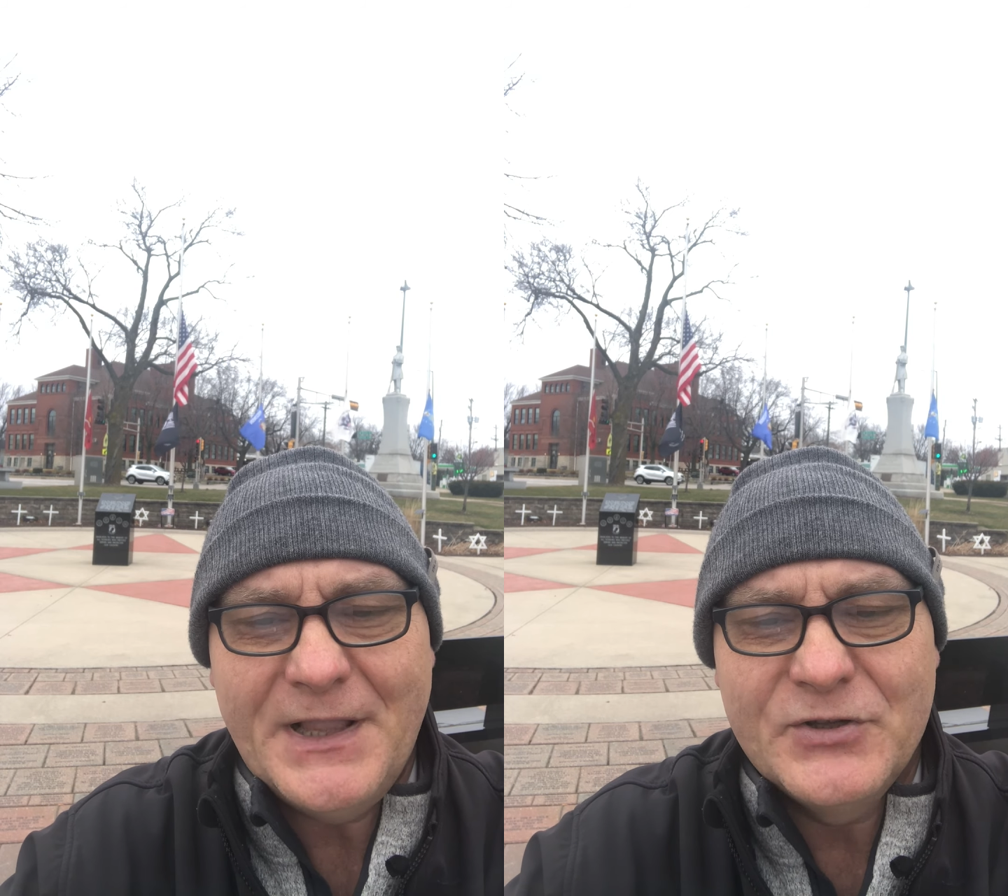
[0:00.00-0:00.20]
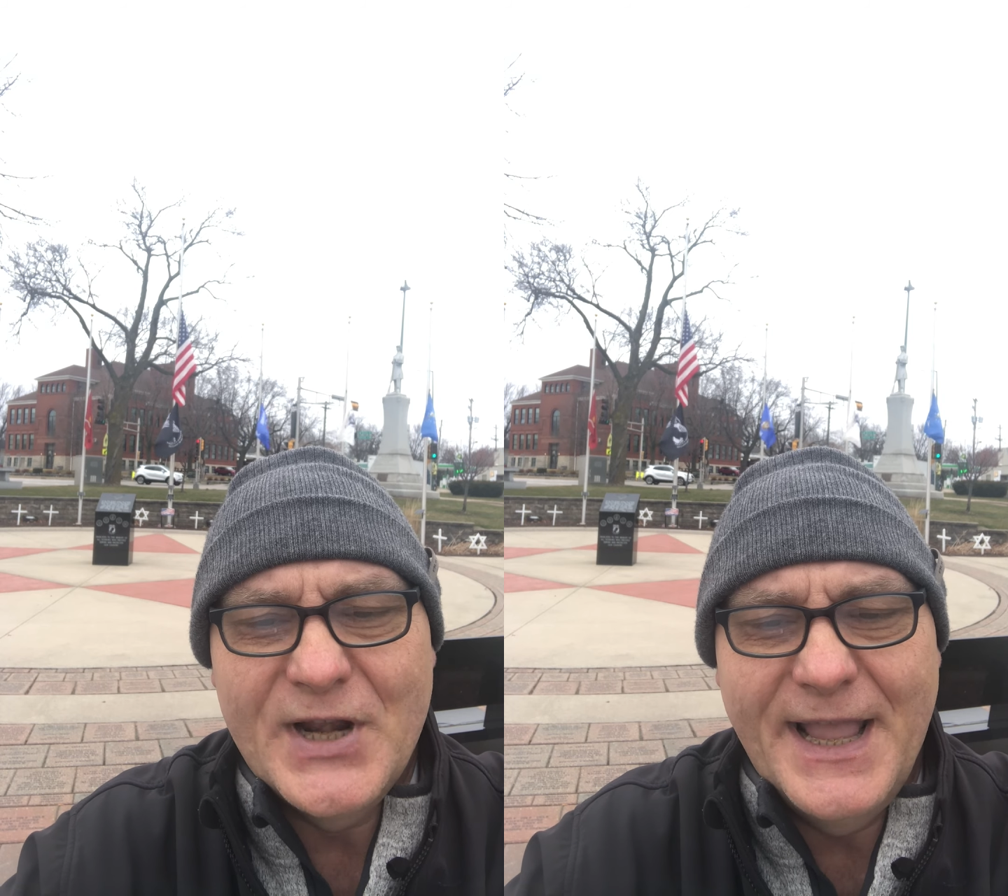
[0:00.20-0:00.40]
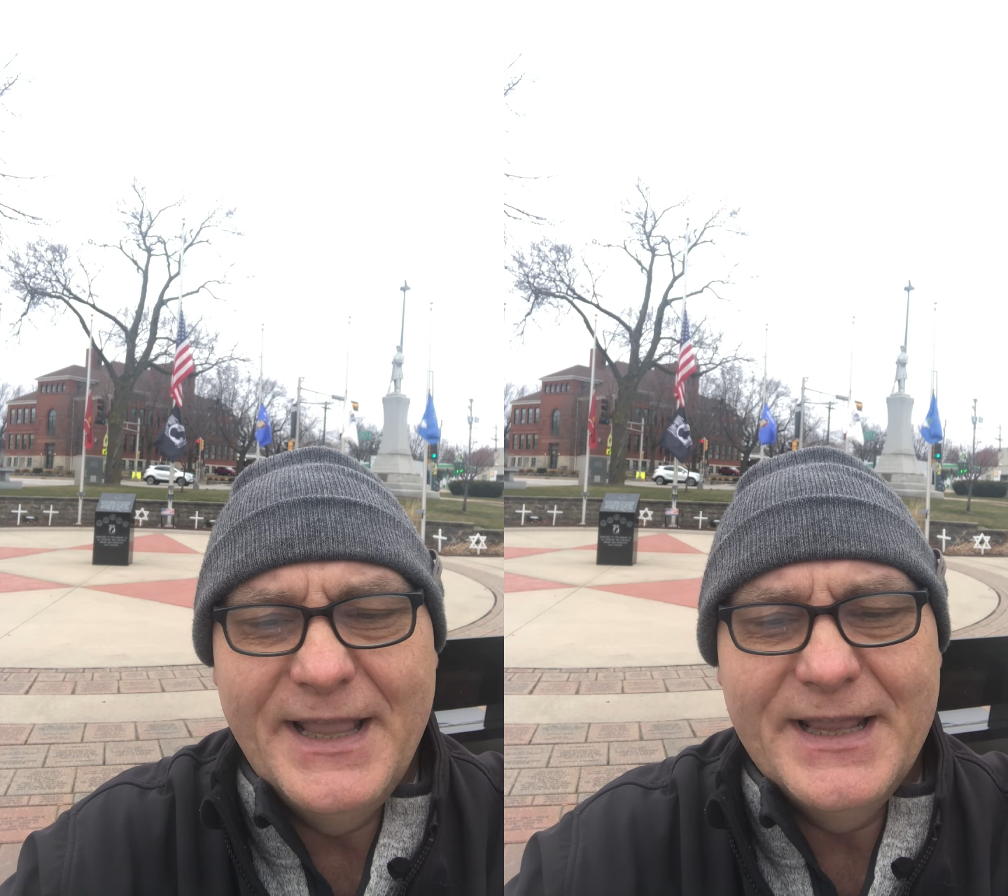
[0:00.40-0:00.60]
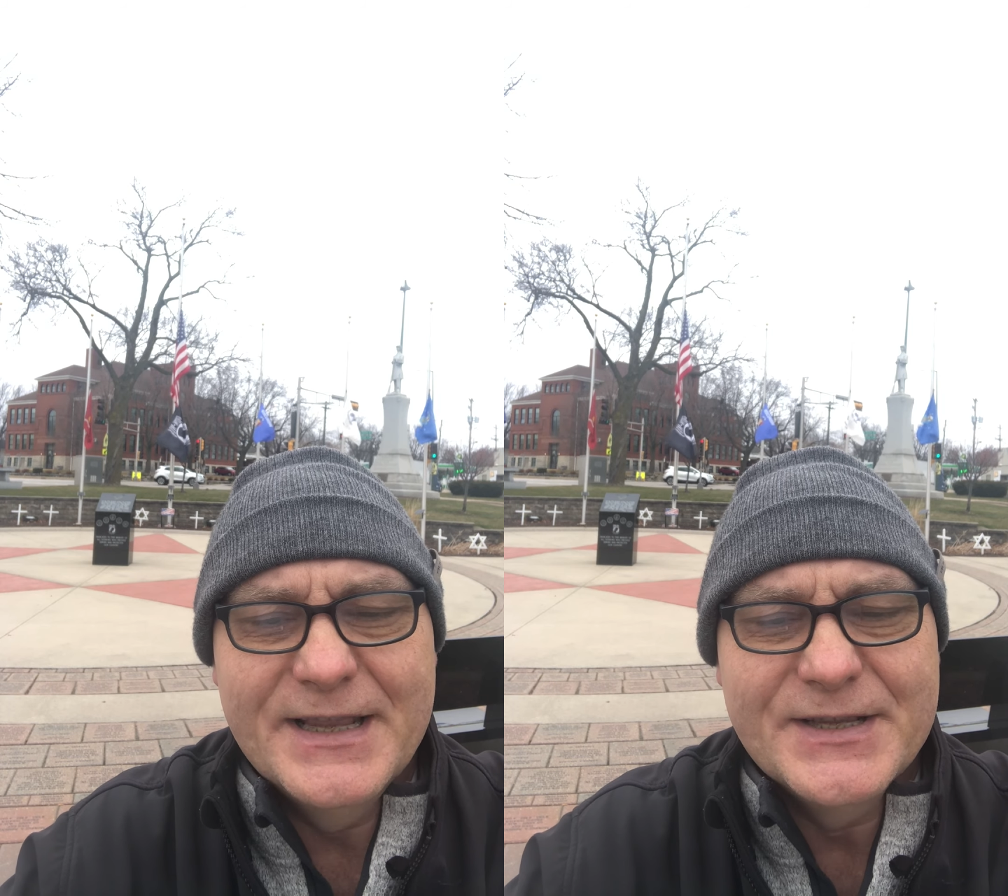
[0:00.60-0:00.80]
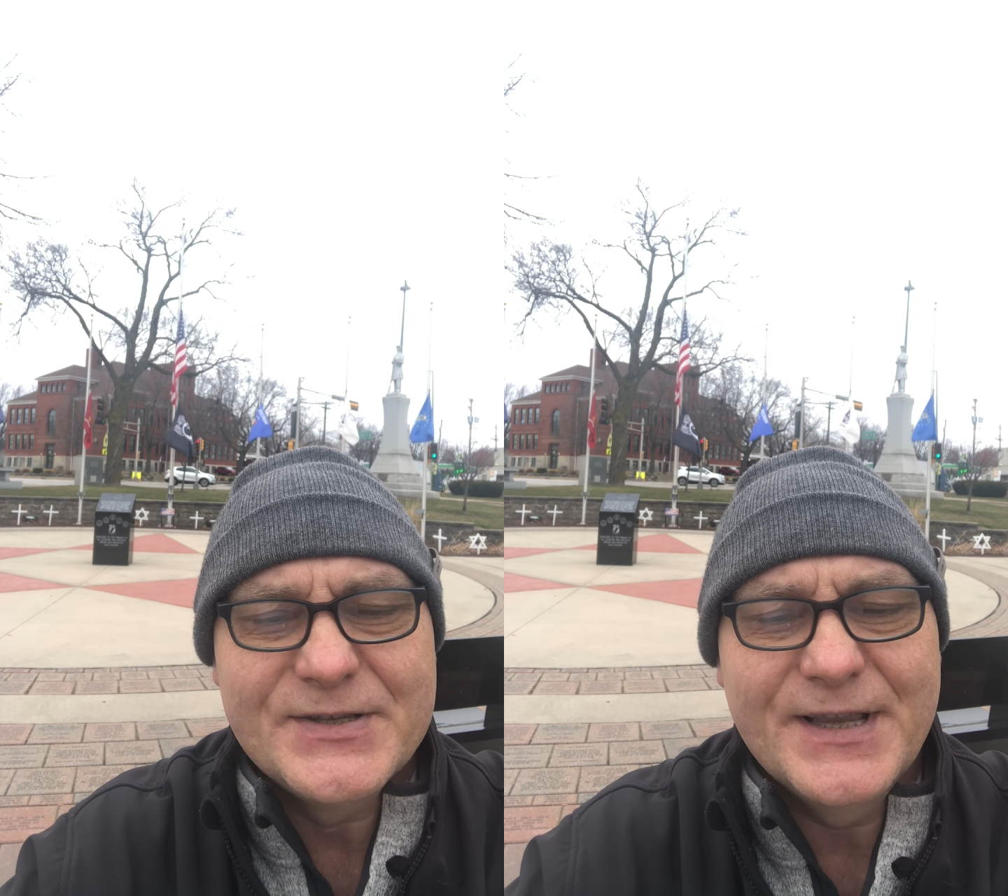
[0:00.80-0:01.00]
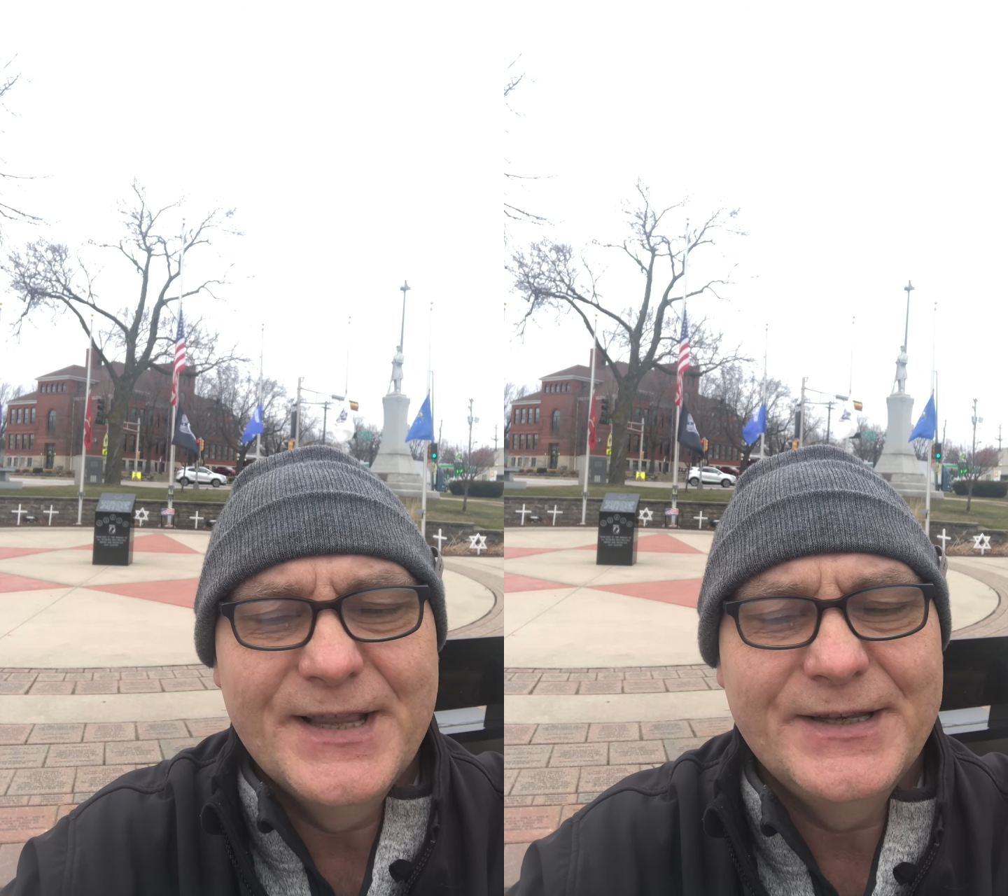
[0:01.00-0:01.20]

Today is